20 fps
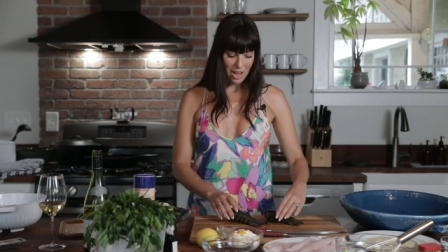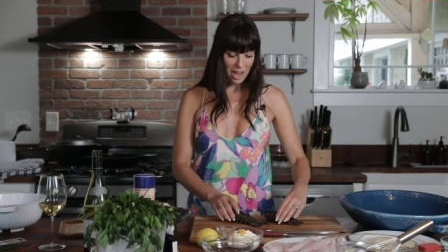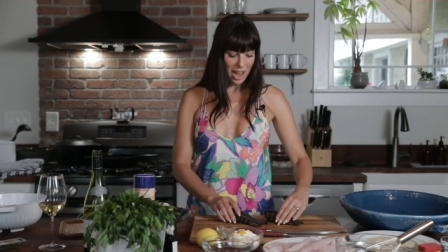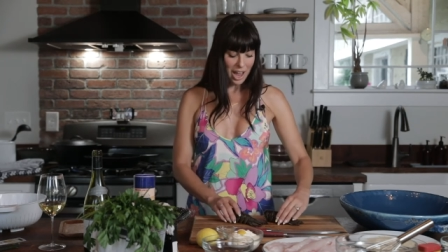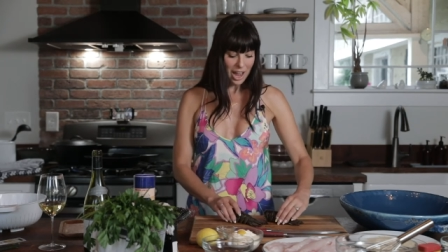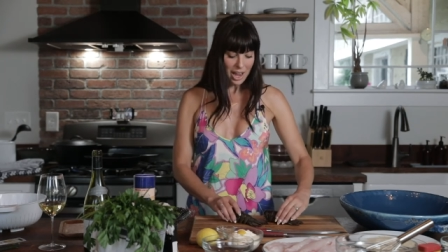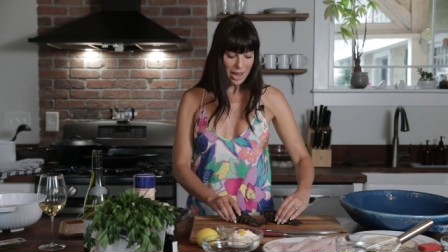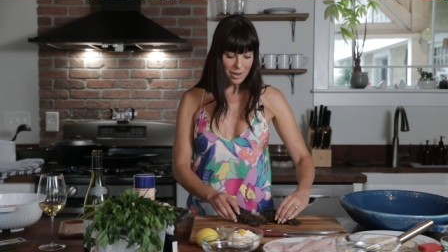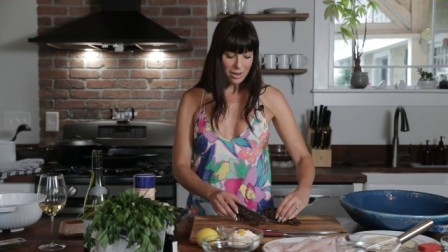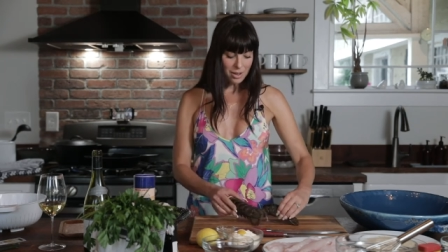
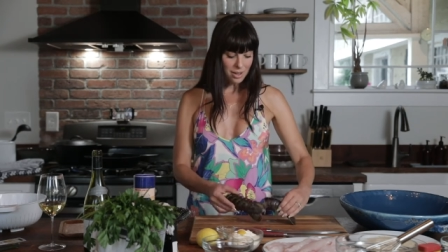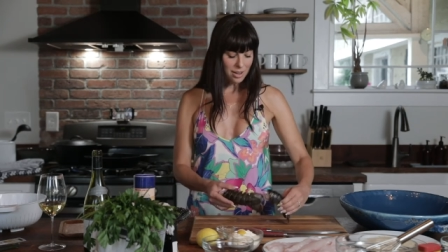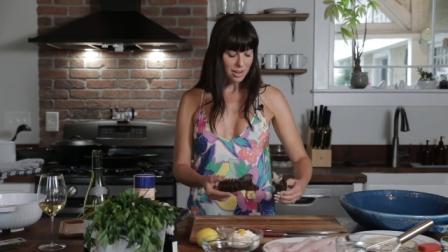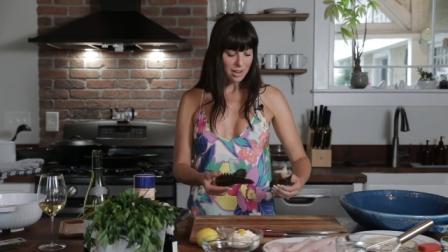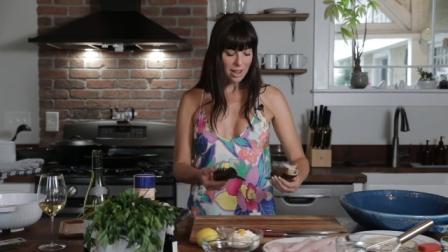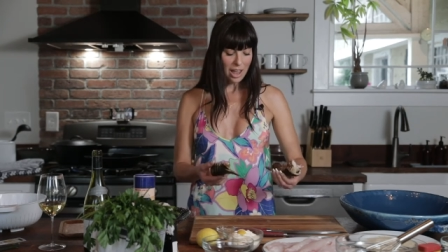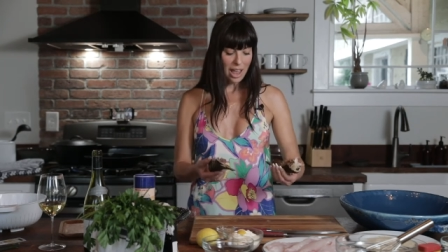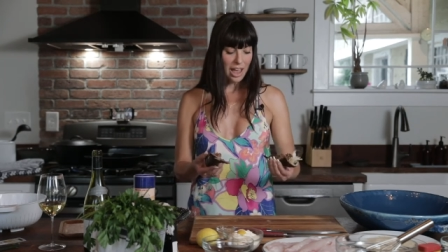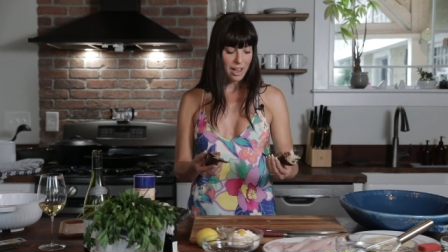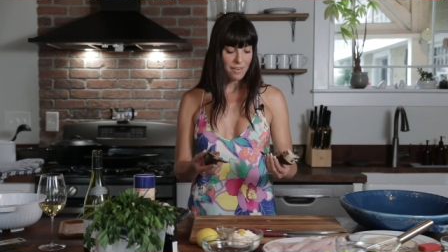I
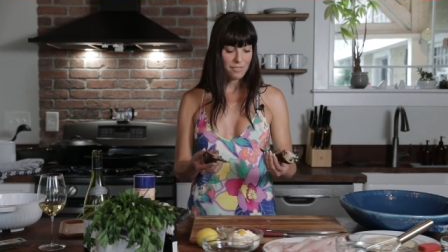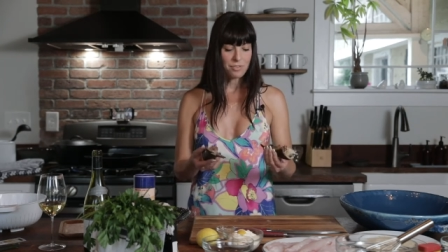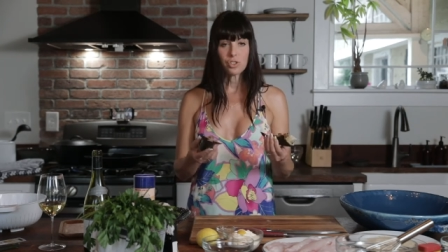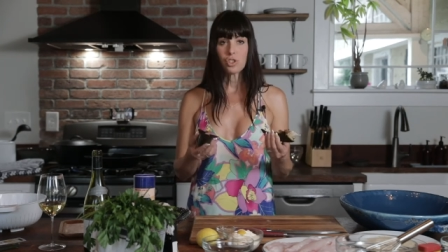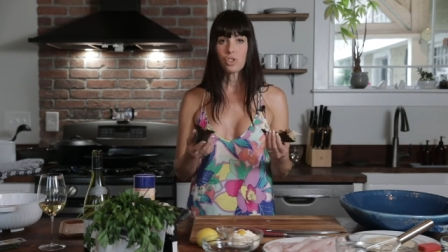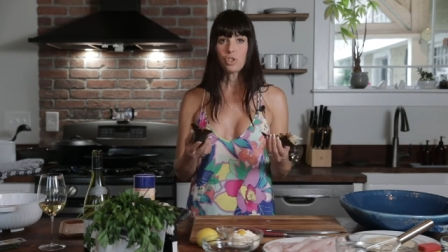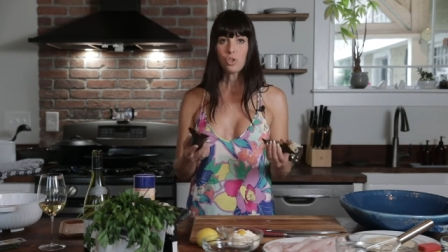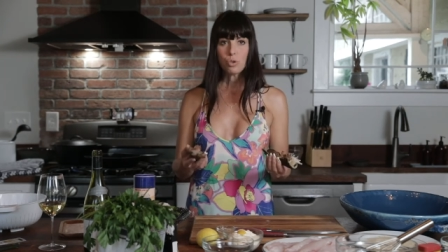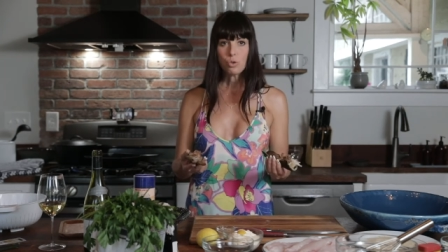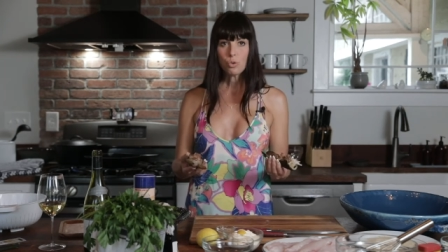have
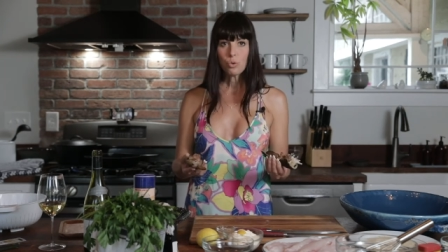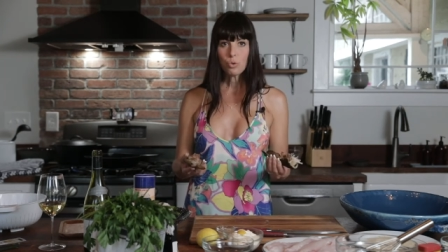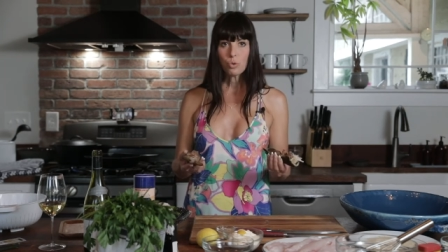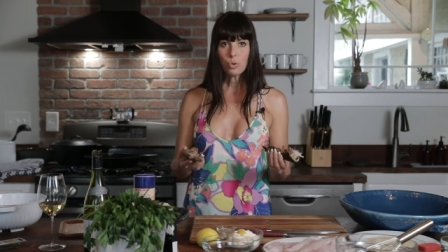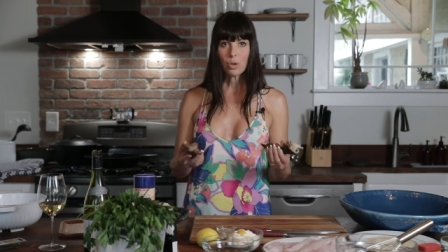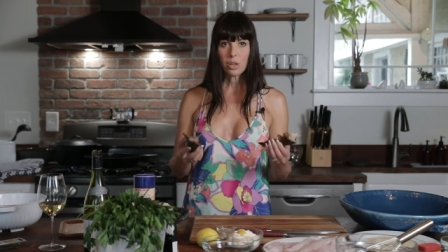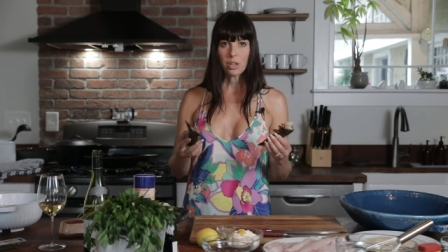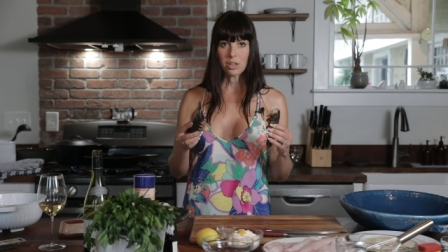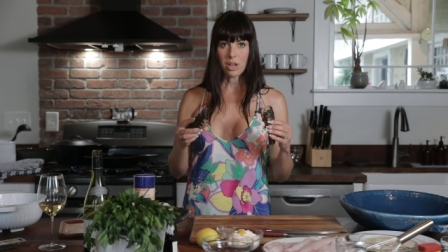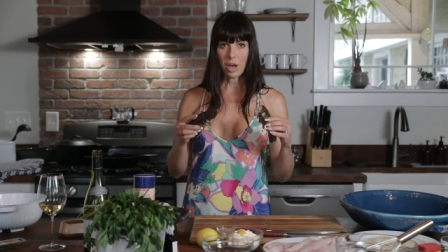
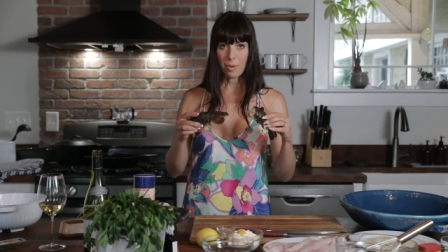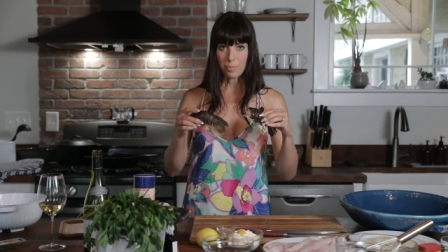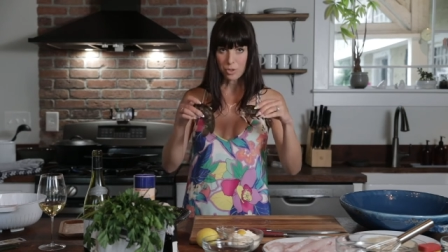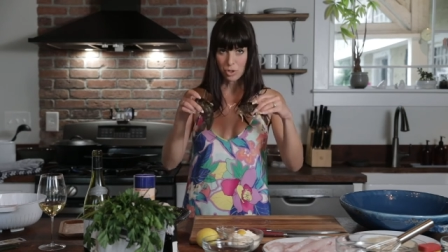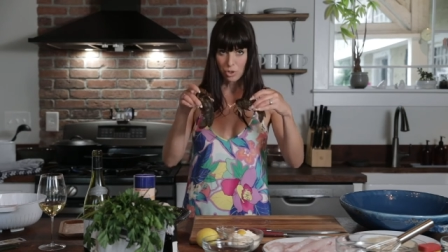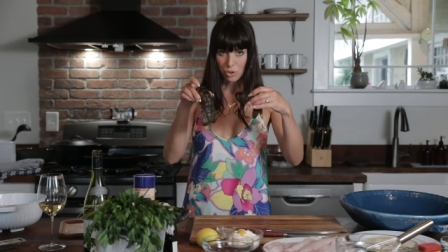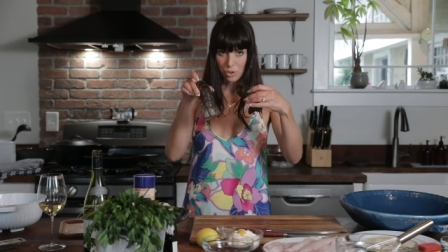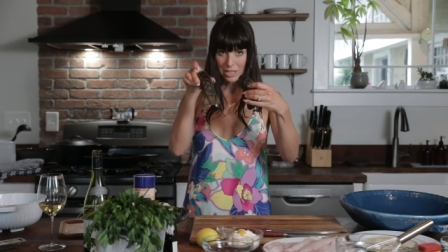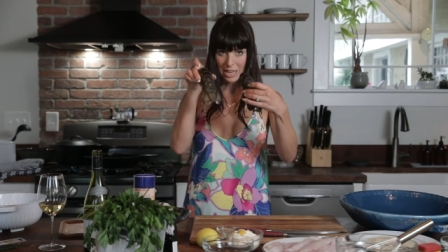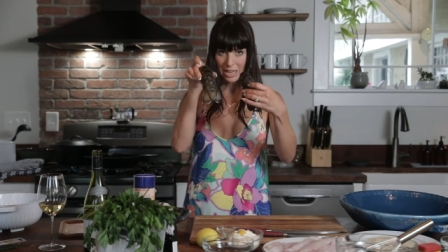2
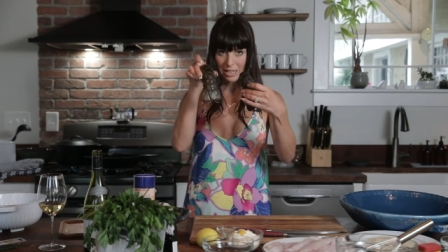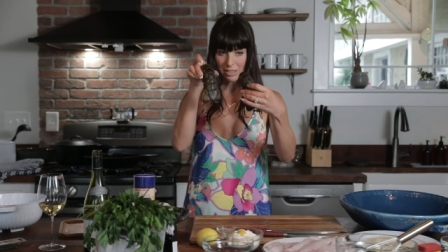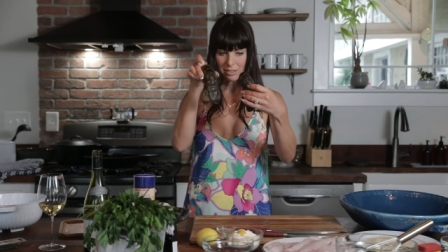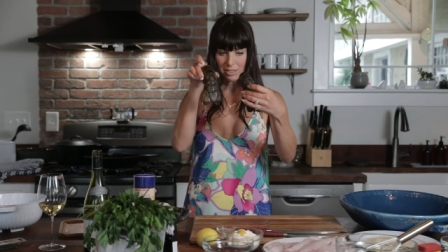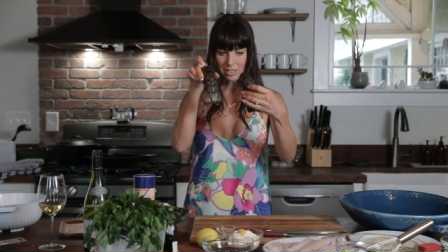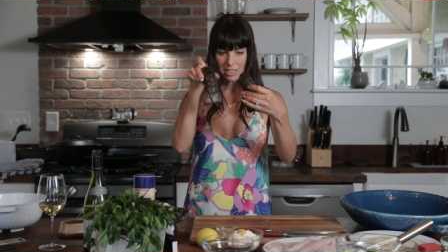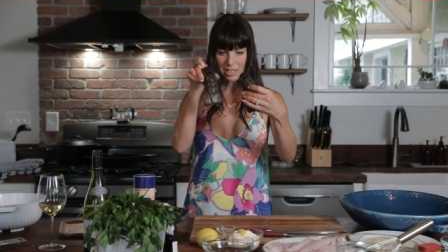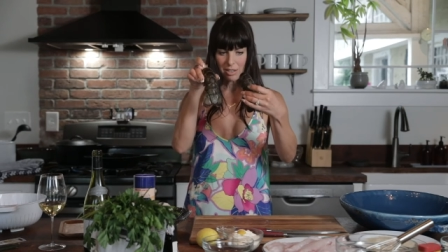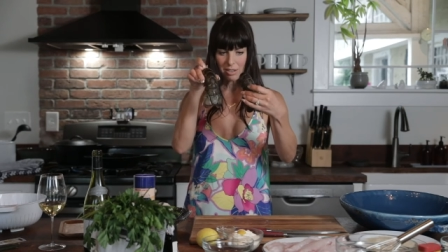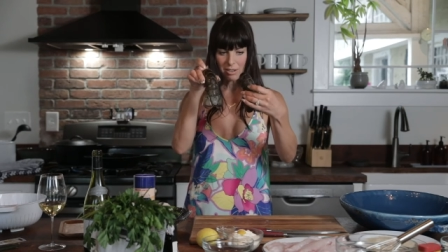lobster
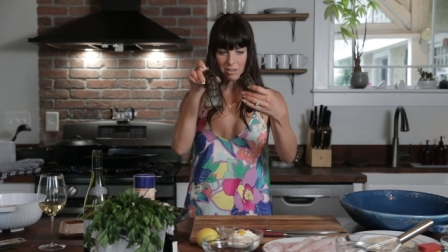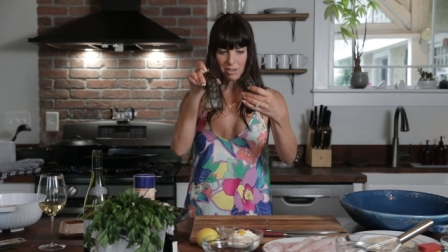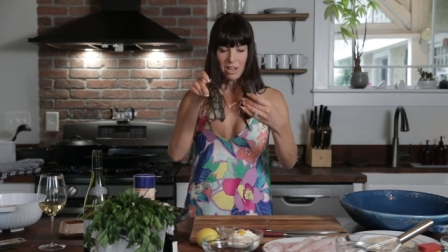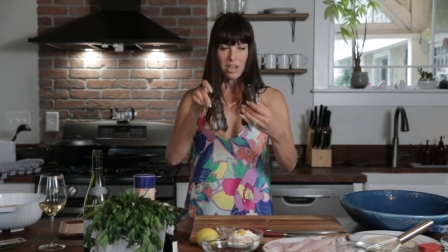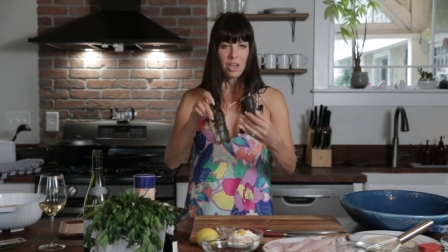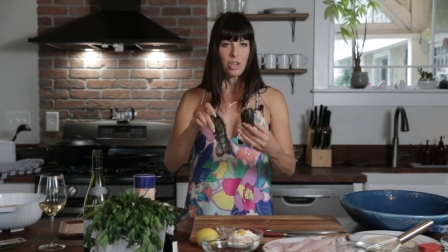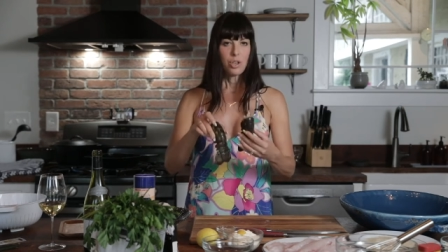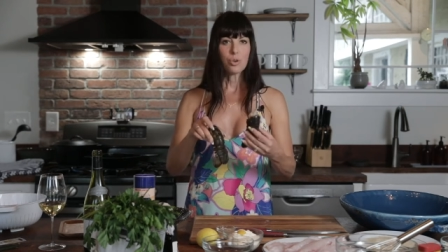tails here.